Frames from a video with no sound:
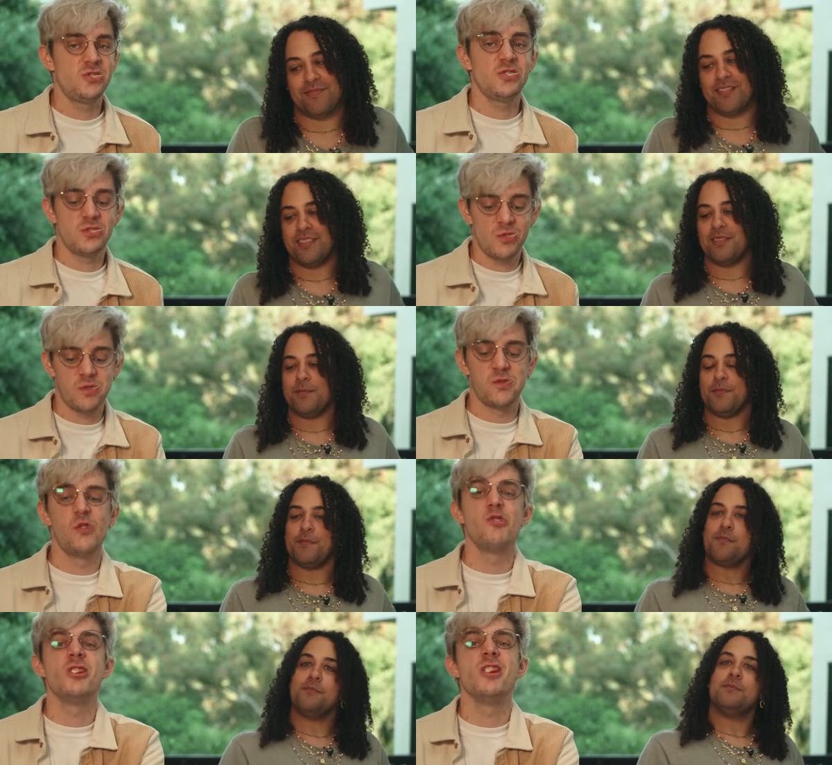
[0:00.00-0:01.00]
Speaker 1: this a
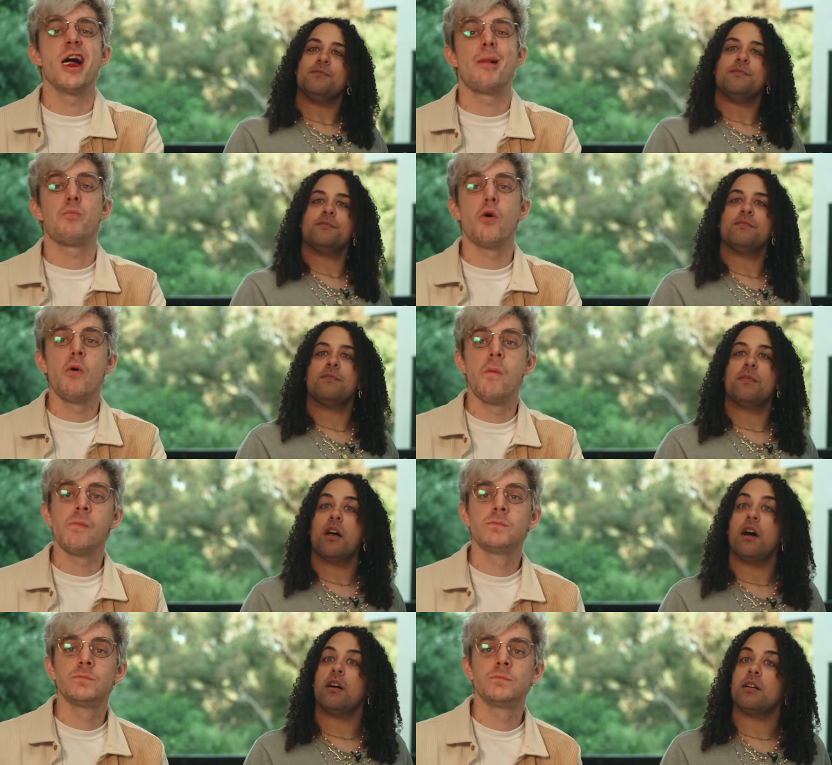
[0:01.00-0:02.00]
Fuji apple?
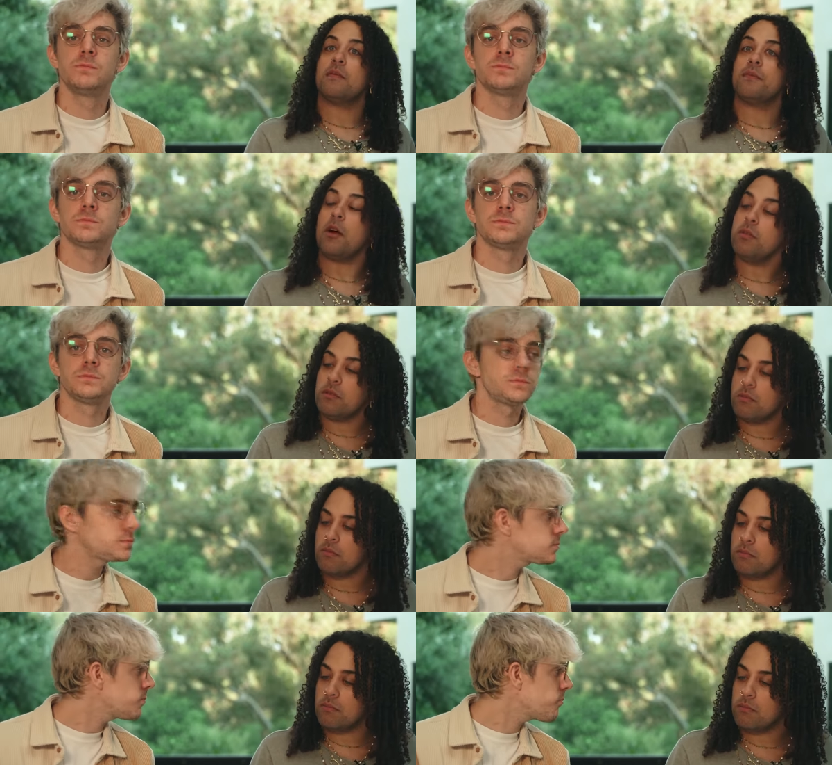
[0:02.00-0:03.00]

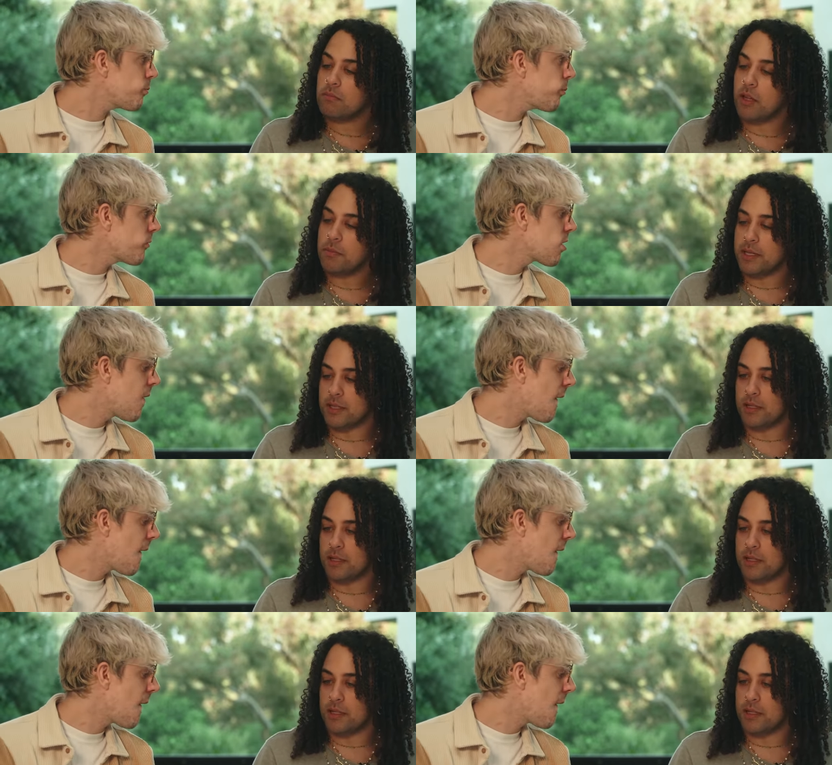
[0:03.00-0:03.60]
Speaker 2: That makes